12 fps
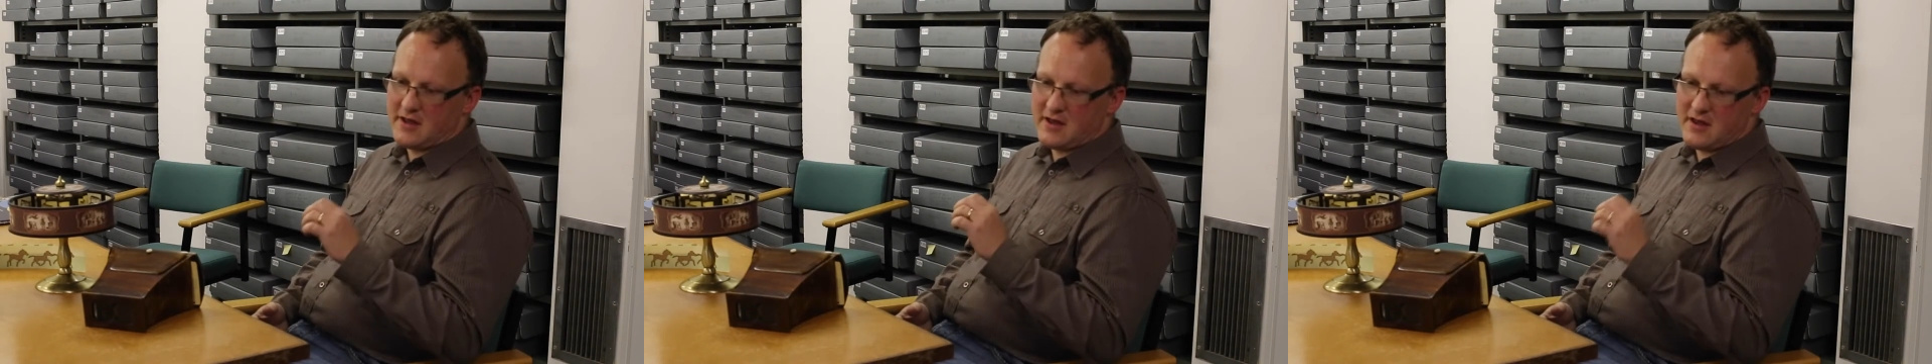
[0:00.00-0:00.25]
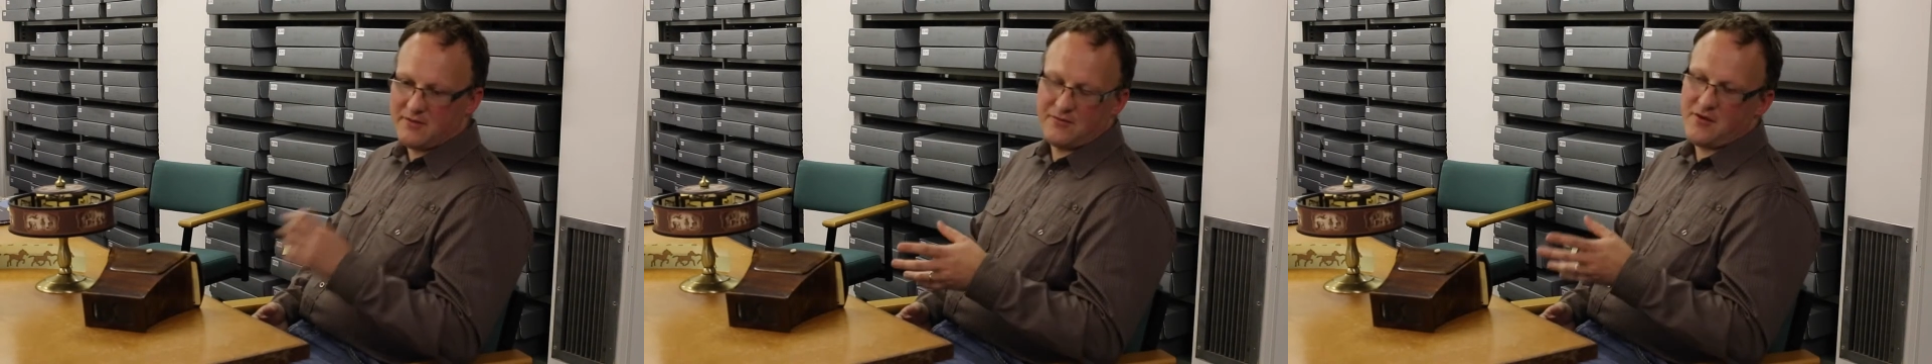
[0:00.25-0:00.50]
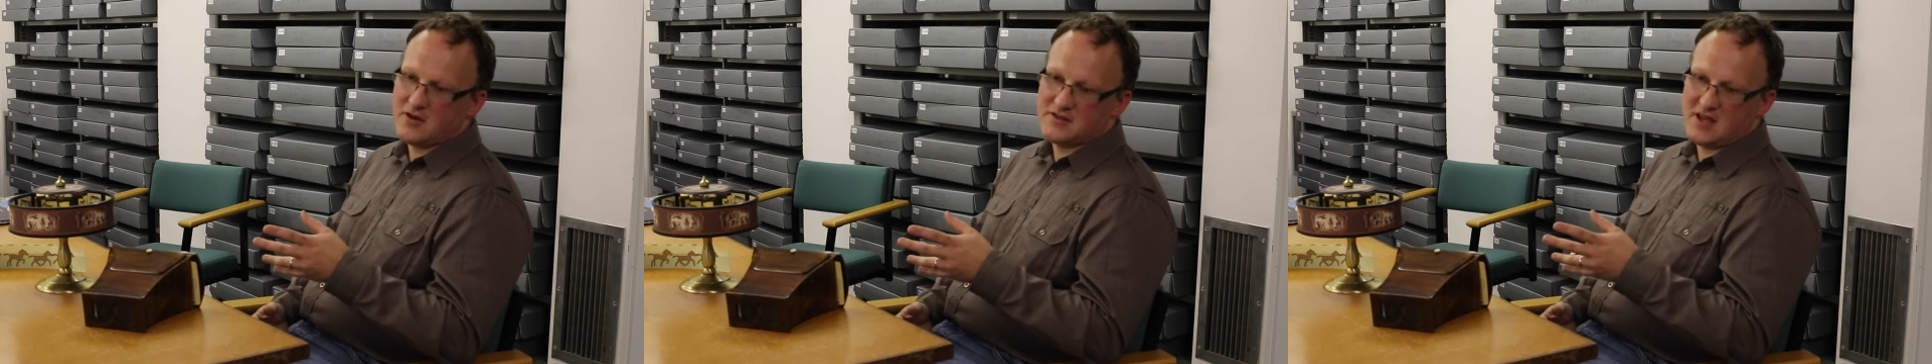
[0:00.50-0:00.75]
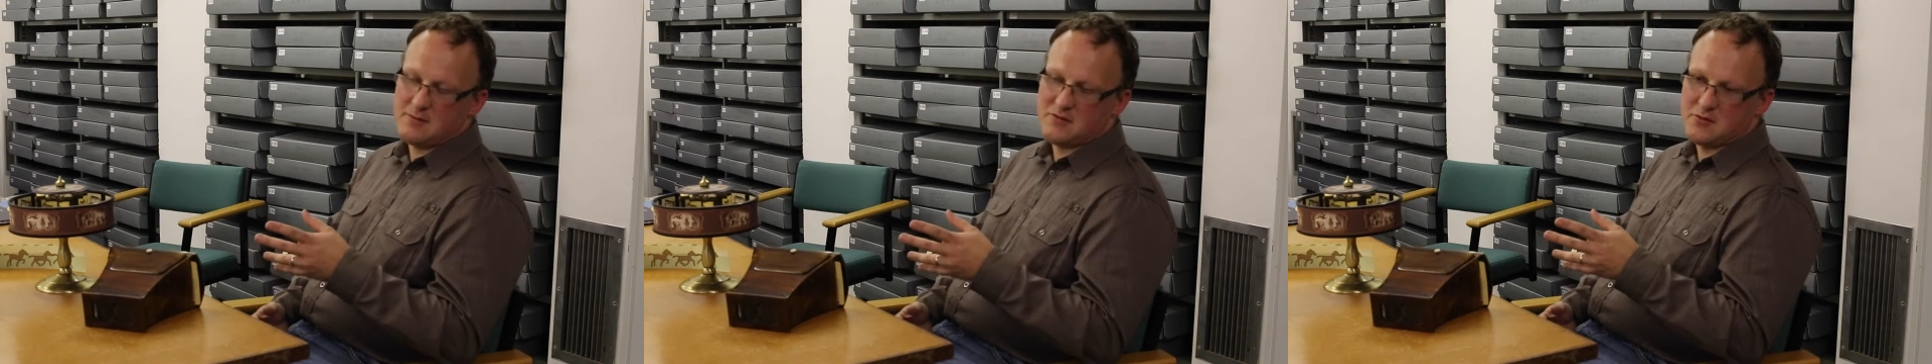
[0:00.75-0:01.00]
It
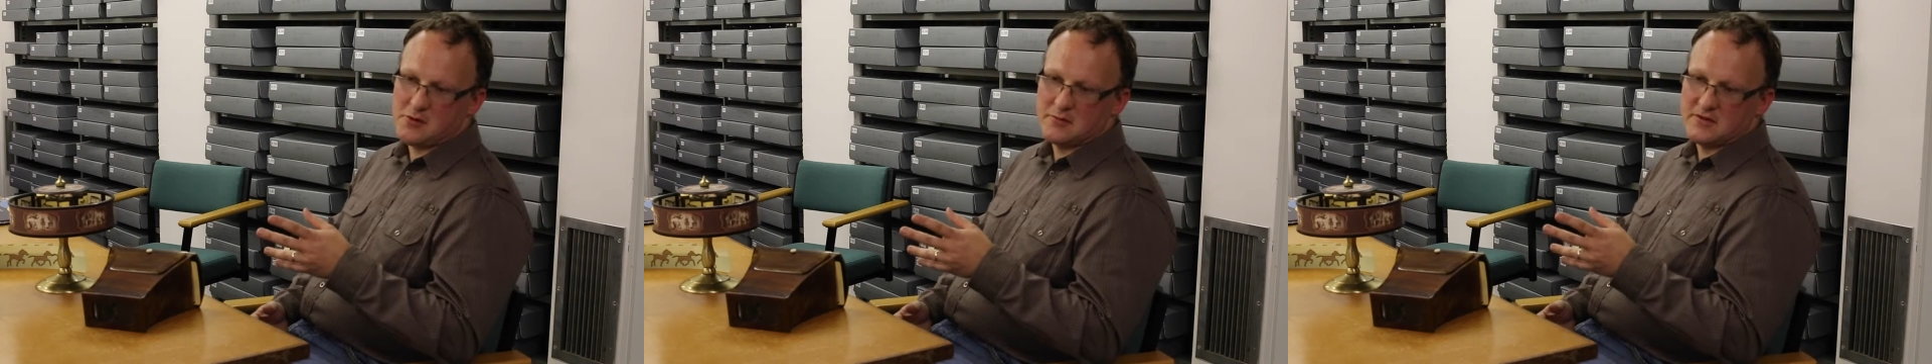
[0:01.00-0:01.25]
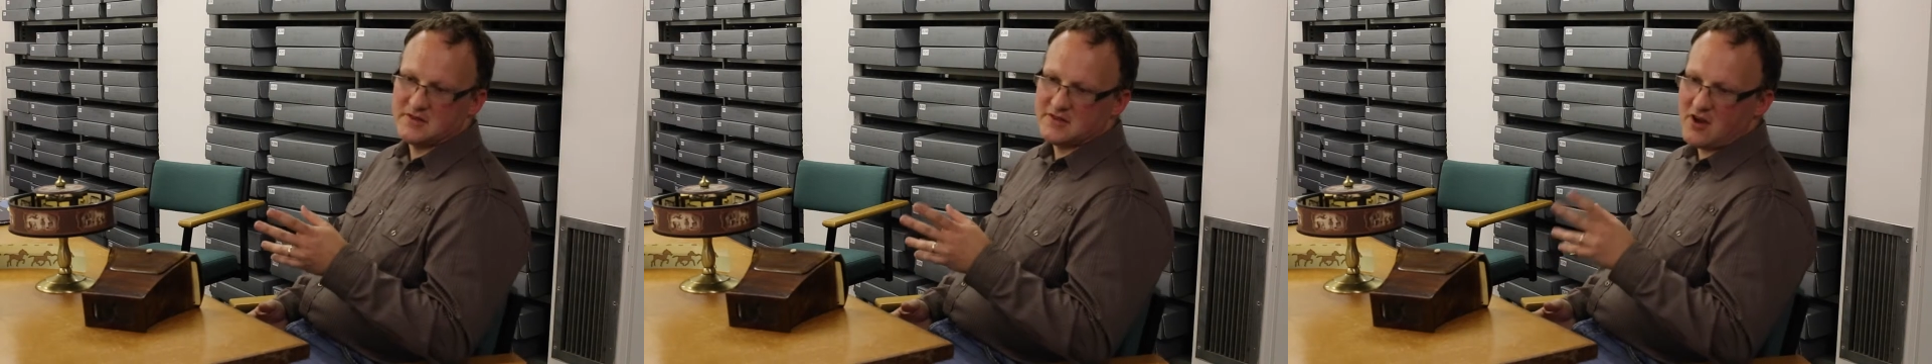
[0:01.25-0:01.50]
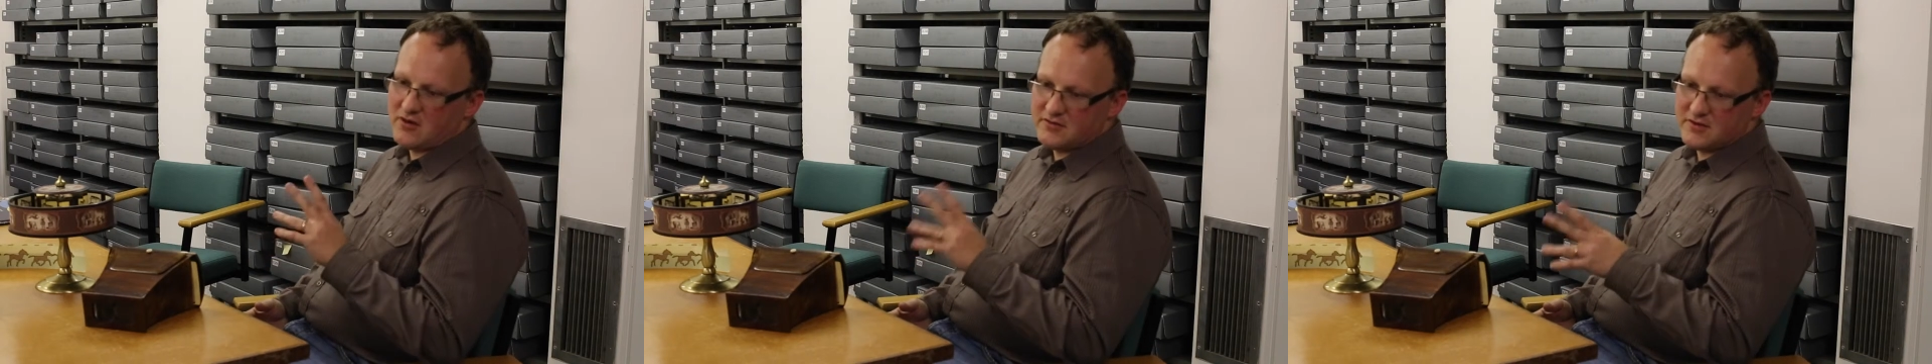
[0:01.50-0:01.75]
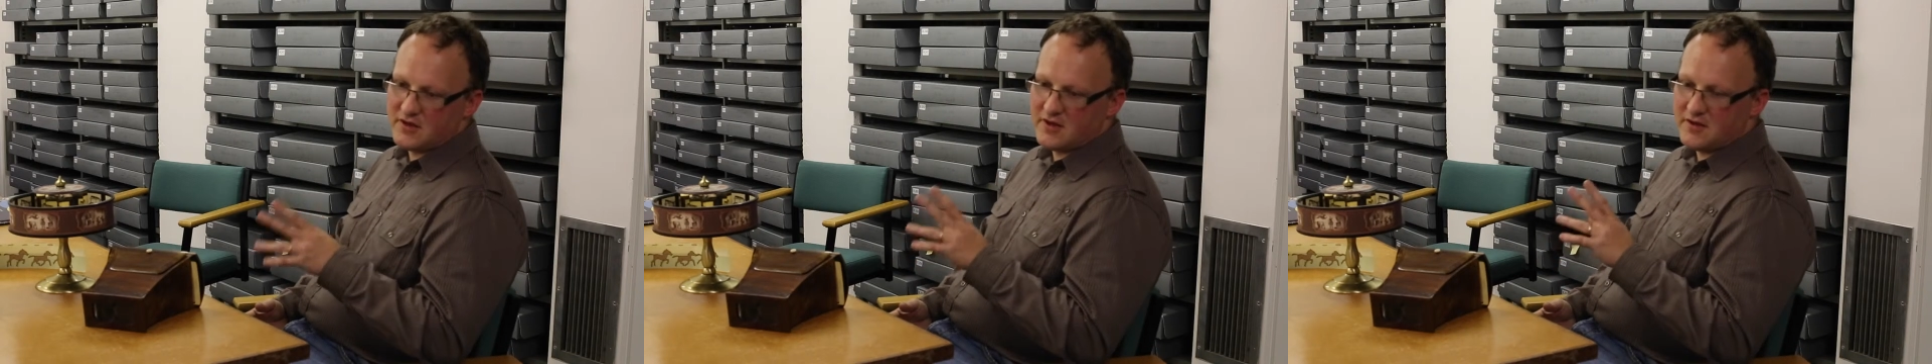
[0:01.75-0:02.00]
first came to prominence
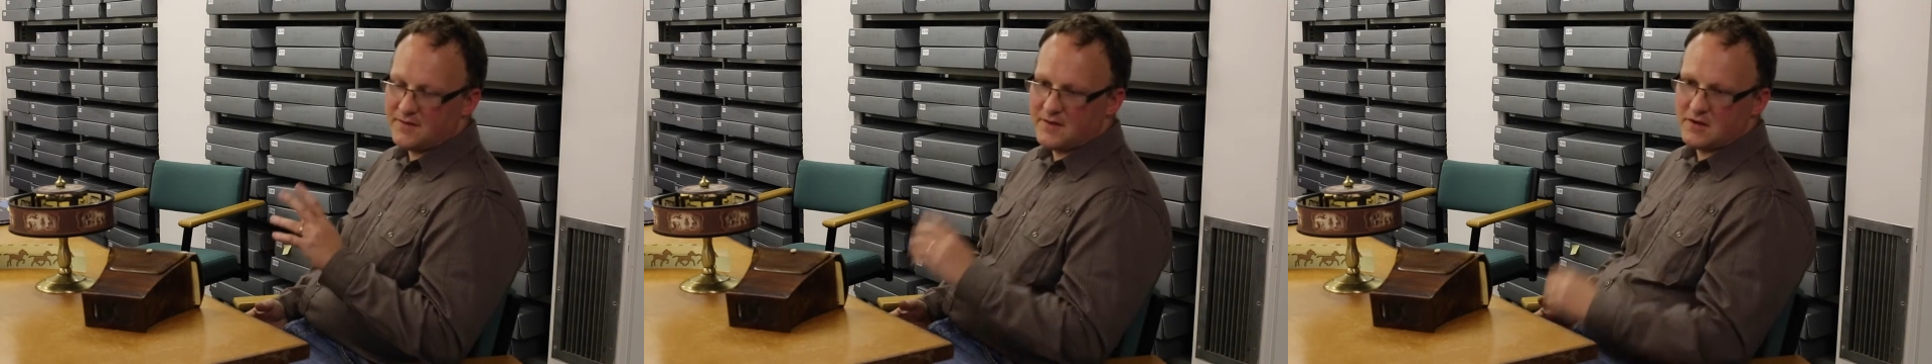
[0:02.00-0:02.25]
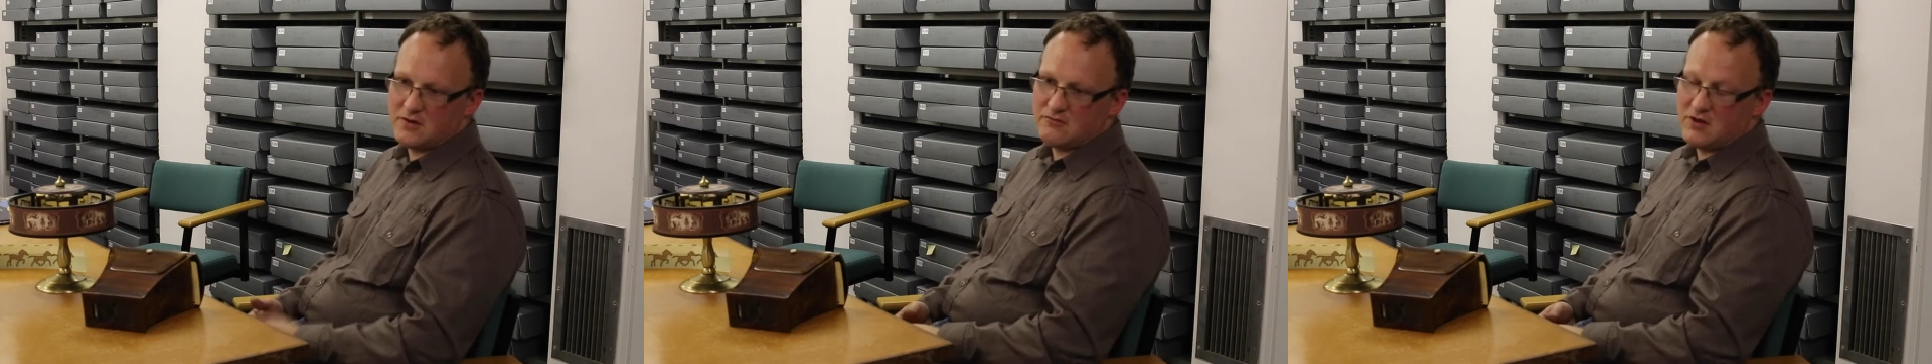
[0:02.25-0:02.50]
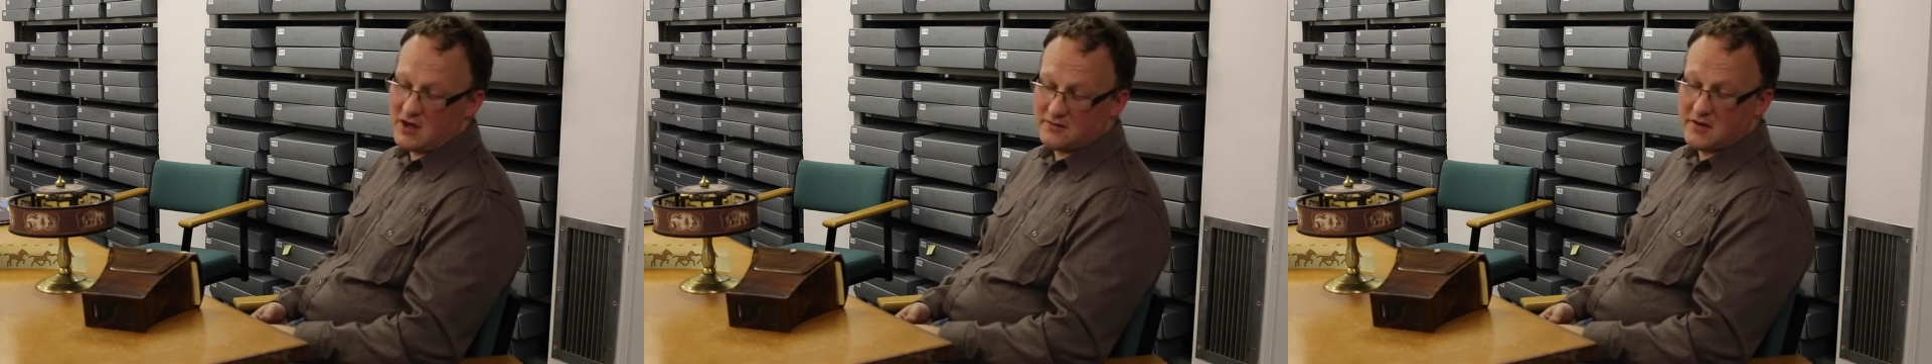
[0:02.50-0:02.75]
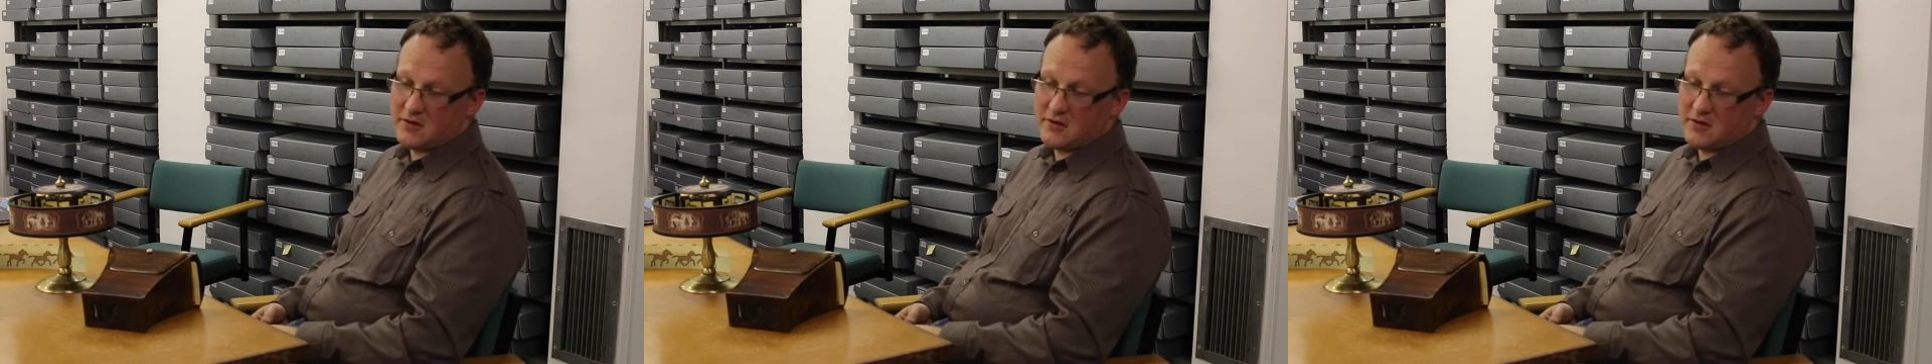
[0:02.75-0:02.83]
after the Great